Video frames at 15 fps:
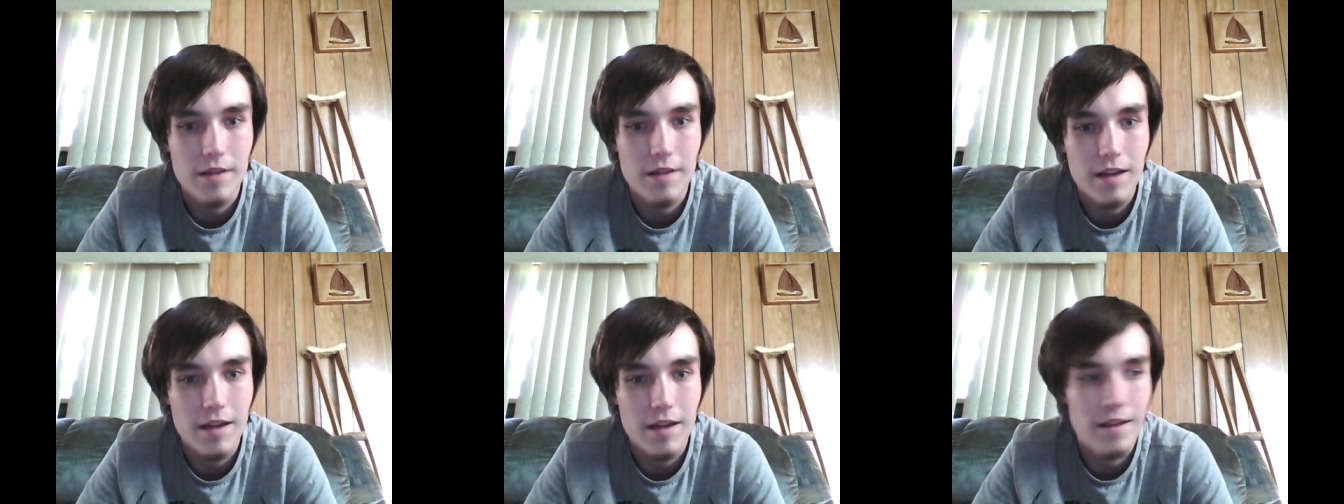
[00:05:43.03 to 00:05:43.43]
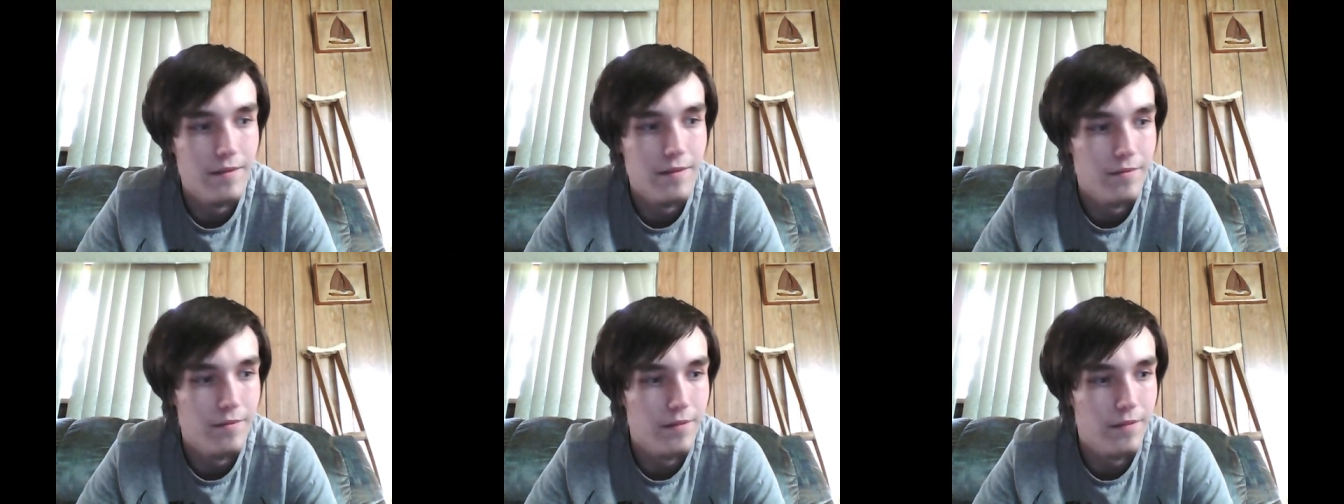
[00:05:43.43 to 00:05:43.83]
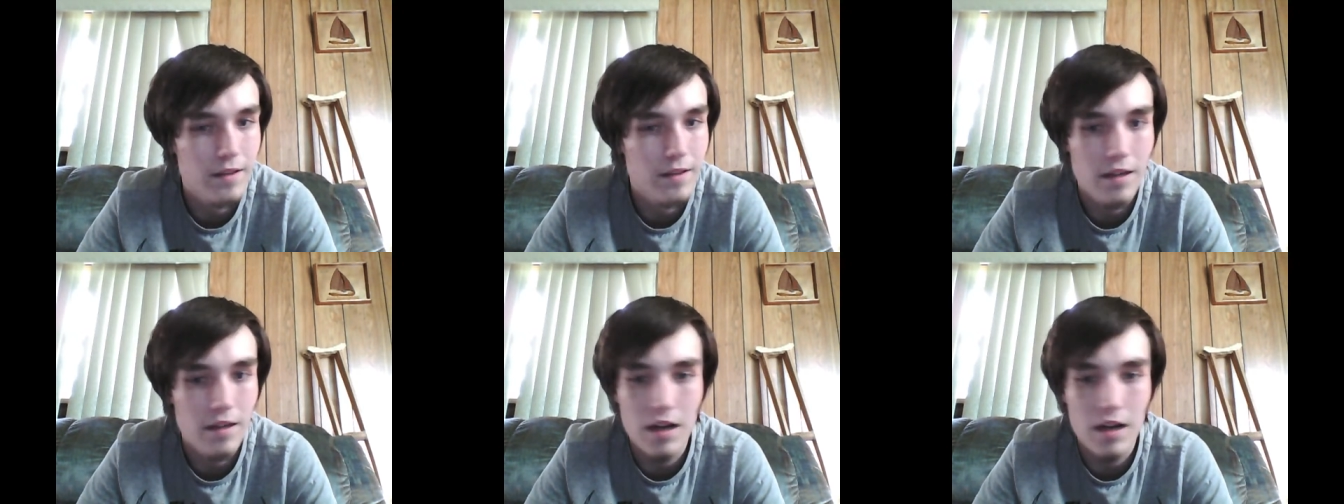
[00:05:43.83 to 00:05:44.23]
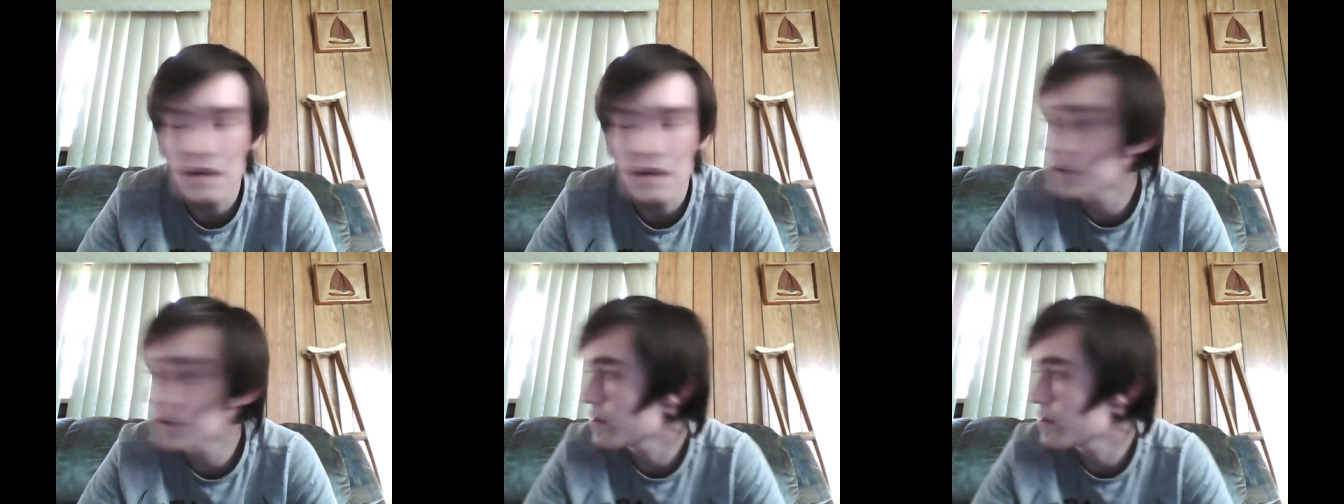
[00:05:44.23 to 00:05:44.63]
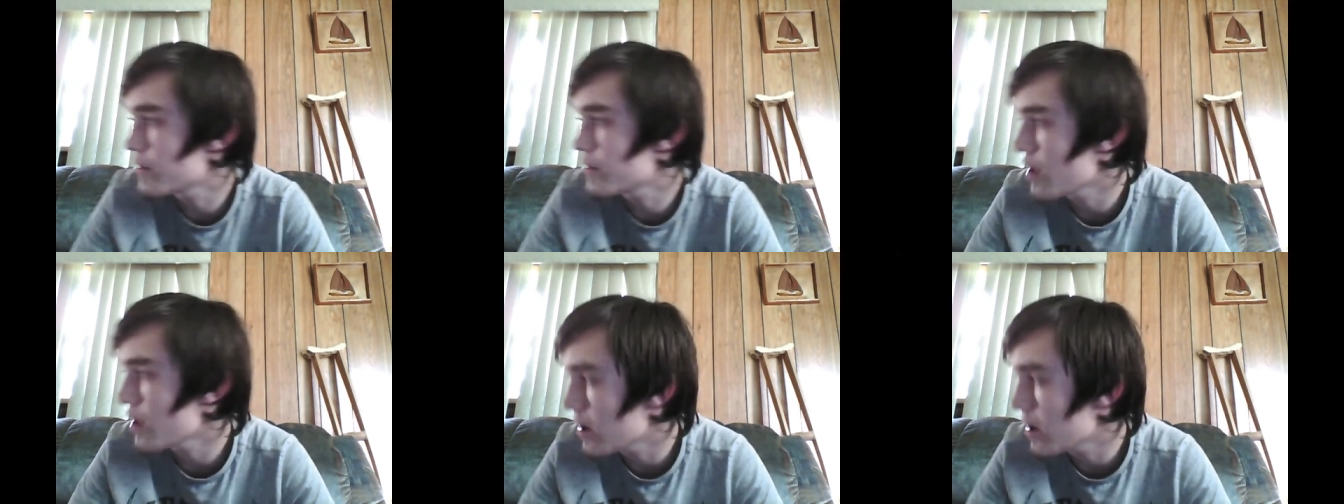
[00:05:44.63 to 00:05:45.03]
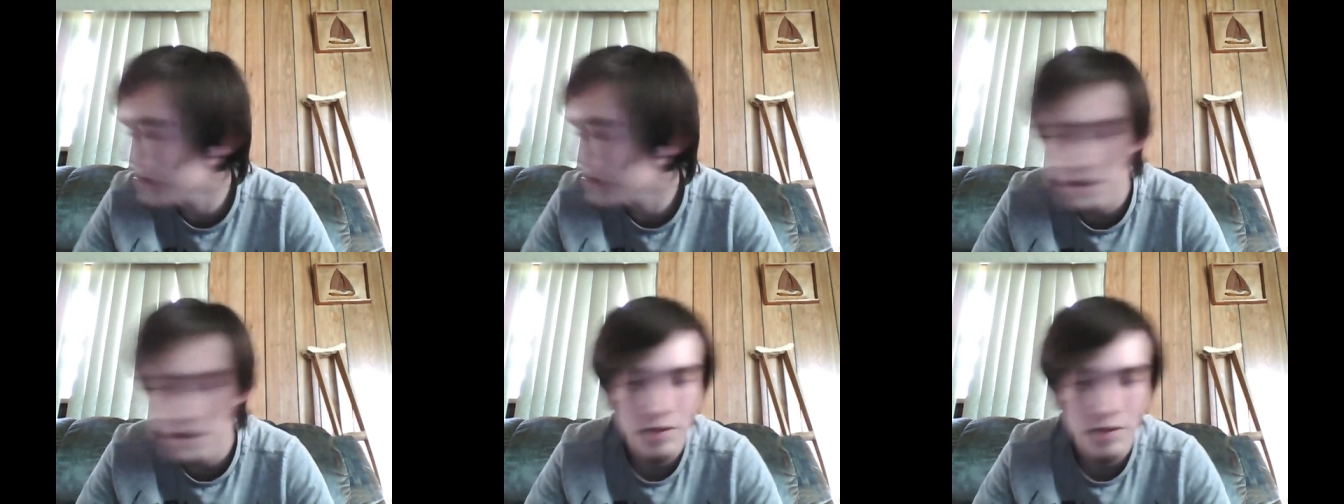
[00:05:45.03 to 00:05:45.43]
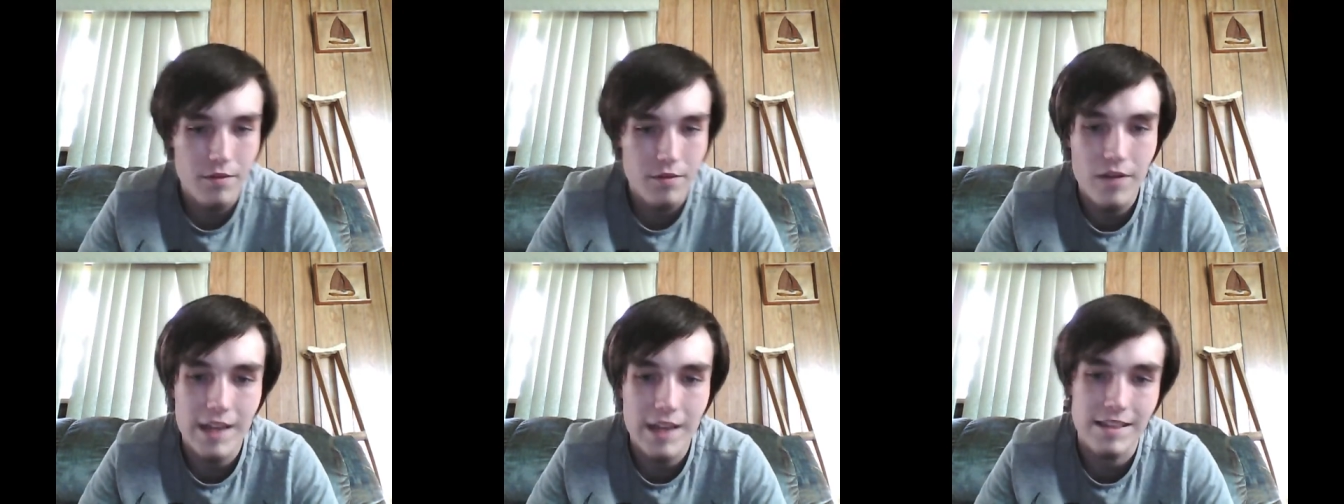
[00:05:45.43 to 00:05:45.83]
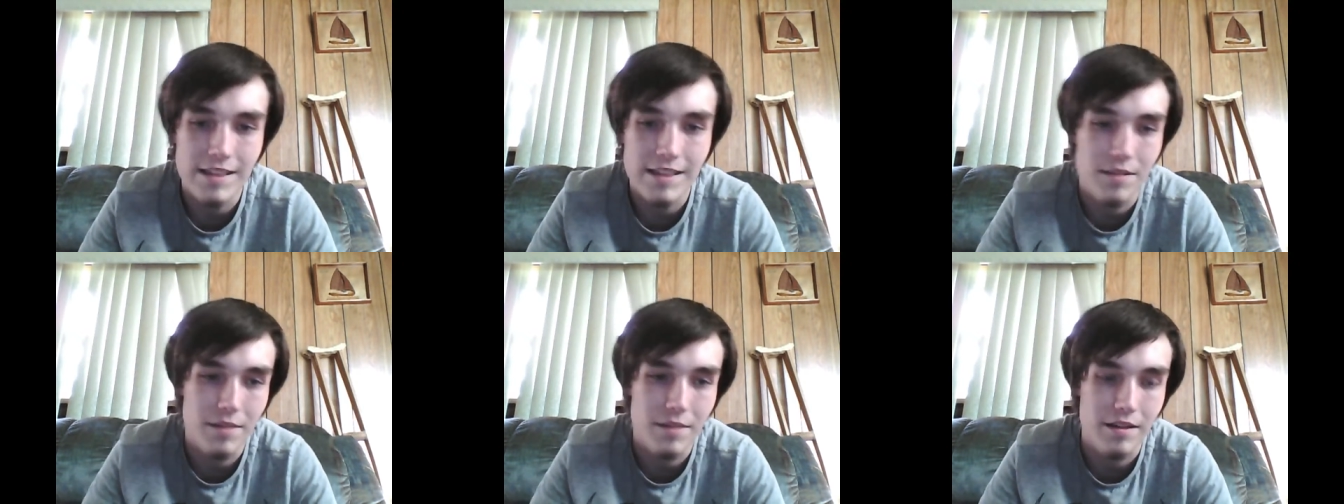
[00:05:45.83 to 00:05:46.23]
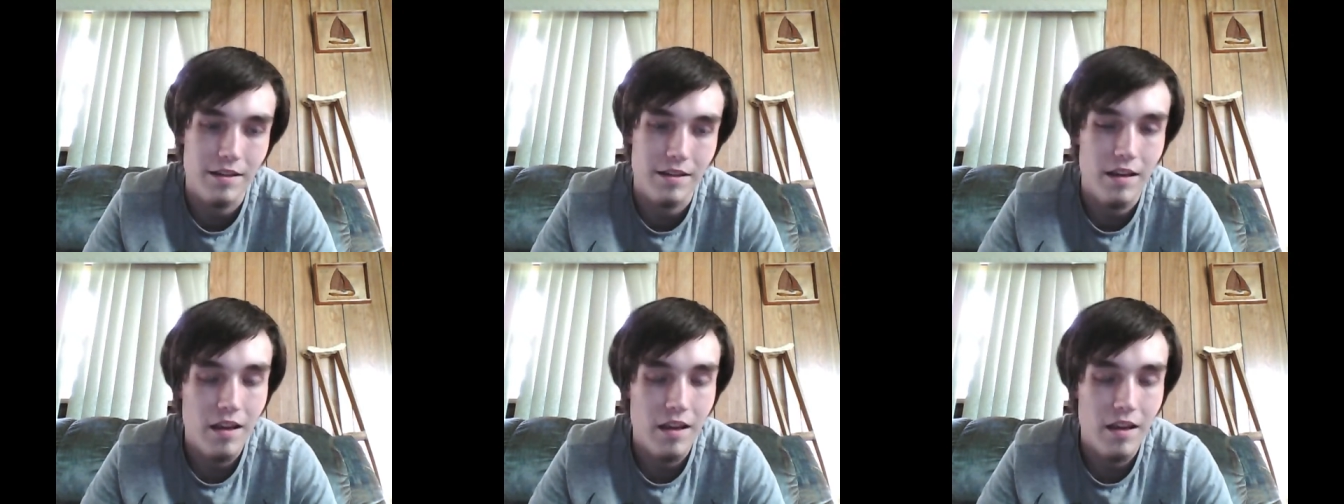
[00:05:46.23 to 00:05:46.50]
I I never thought that I would find something